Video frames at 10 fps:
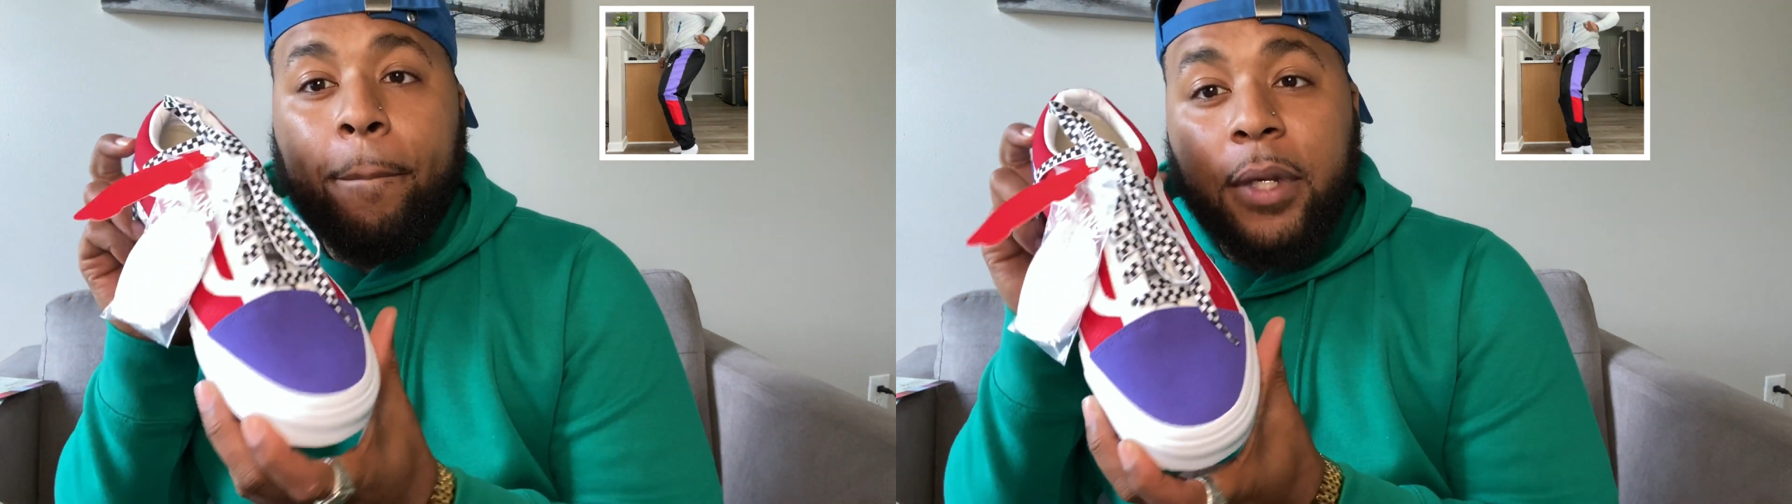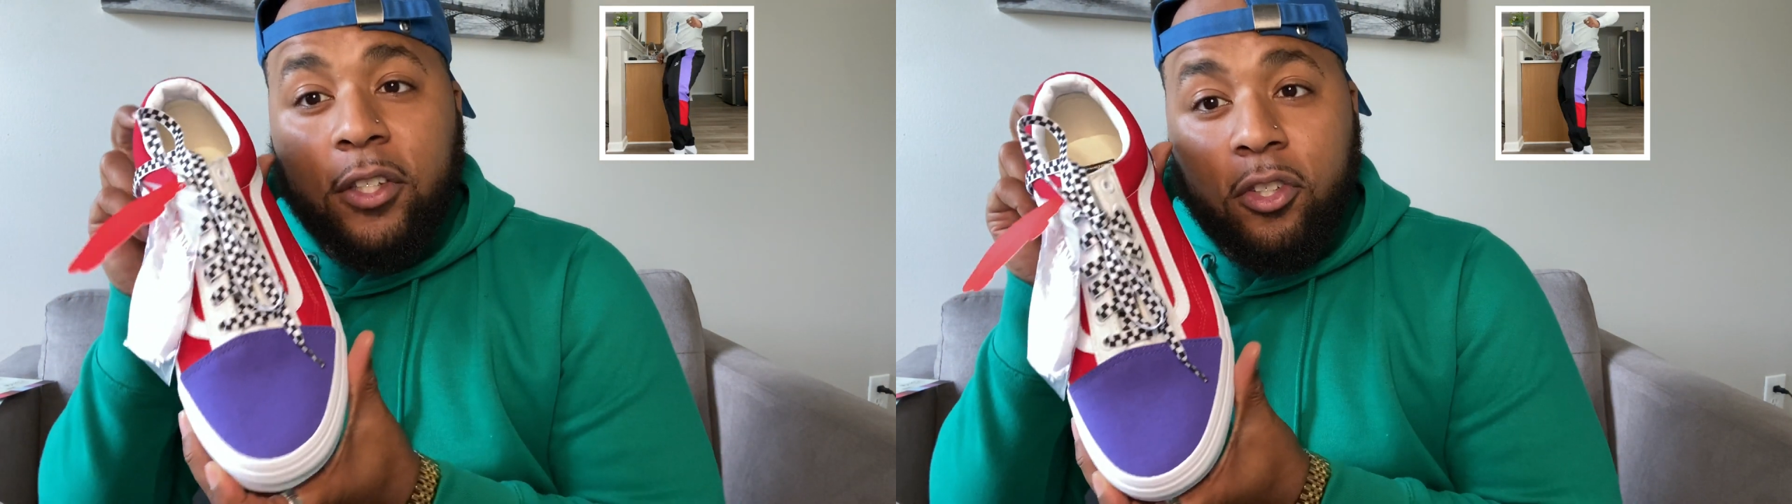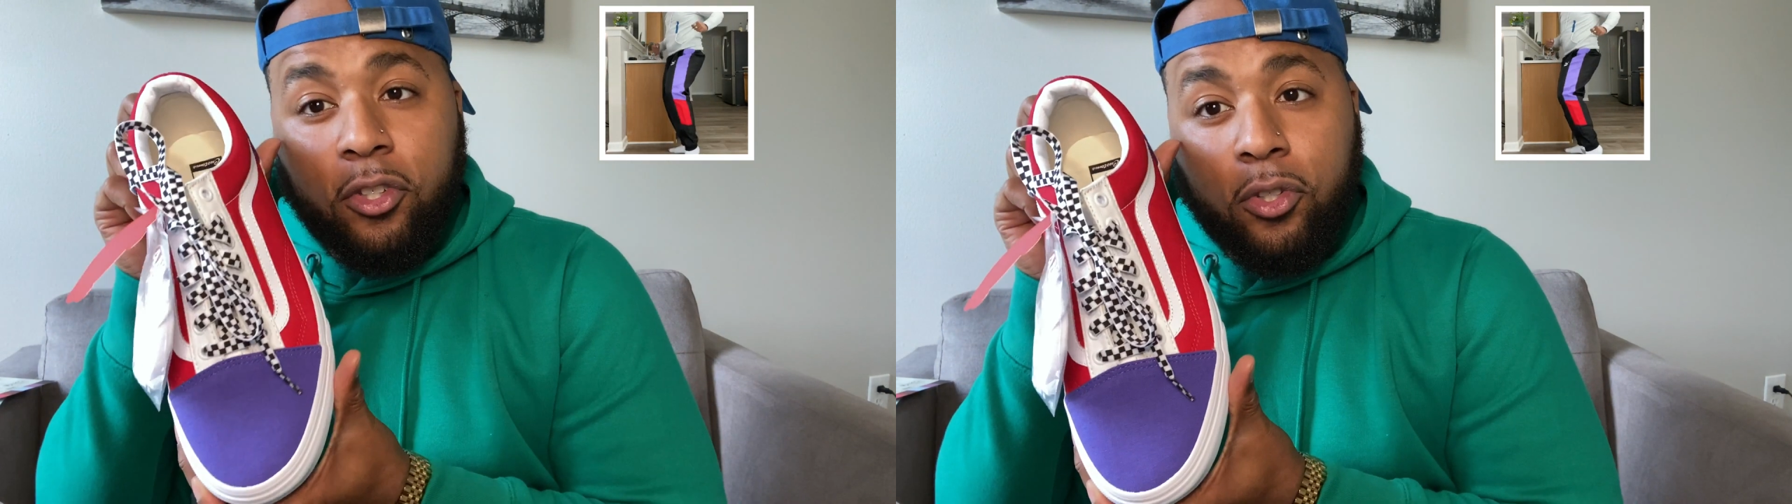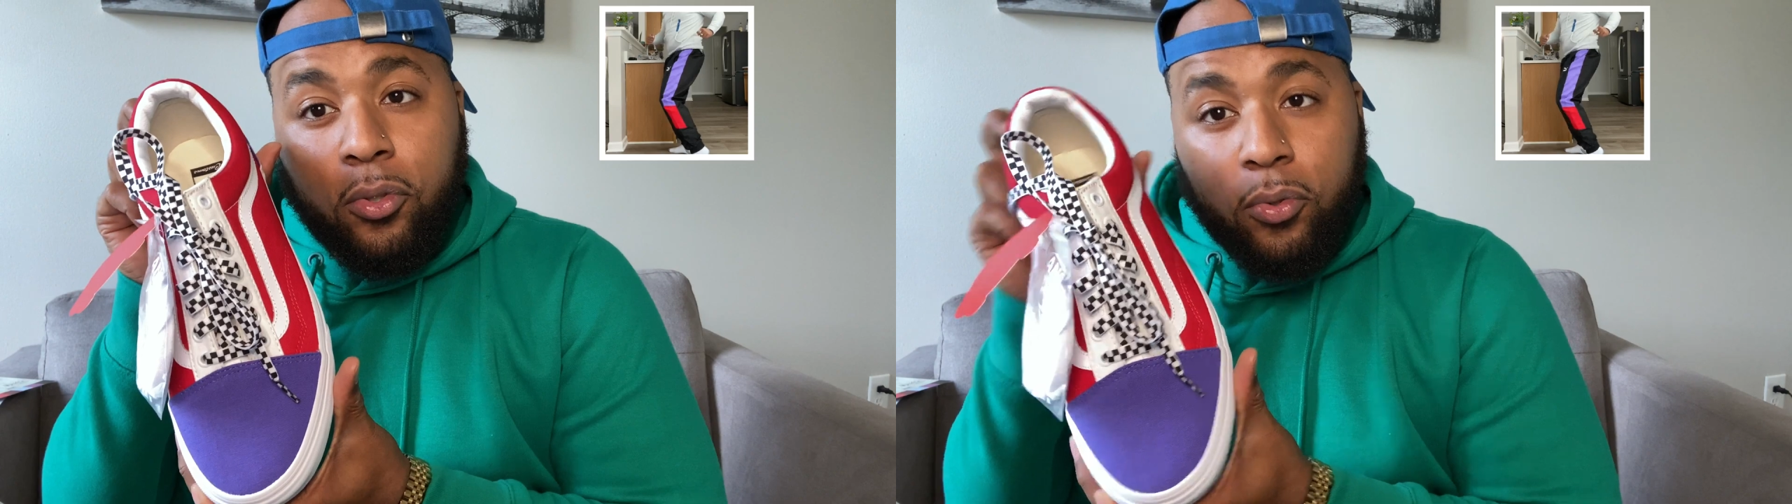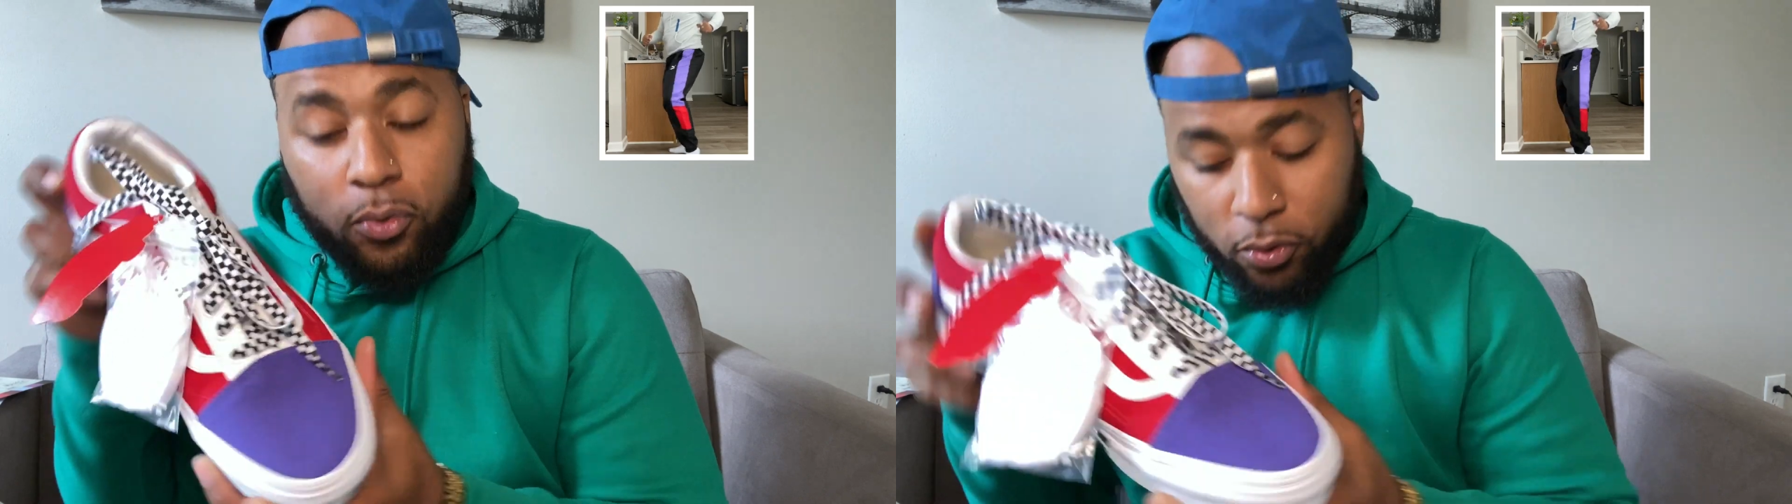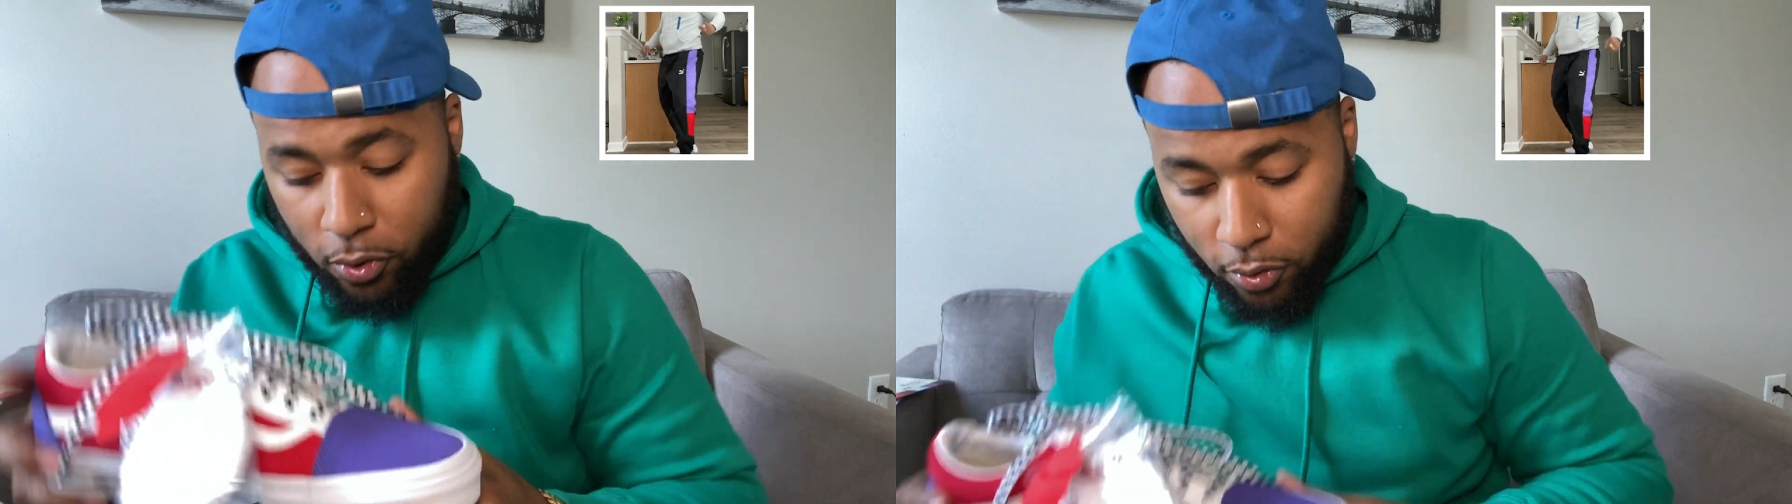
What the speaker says: These are the shoes.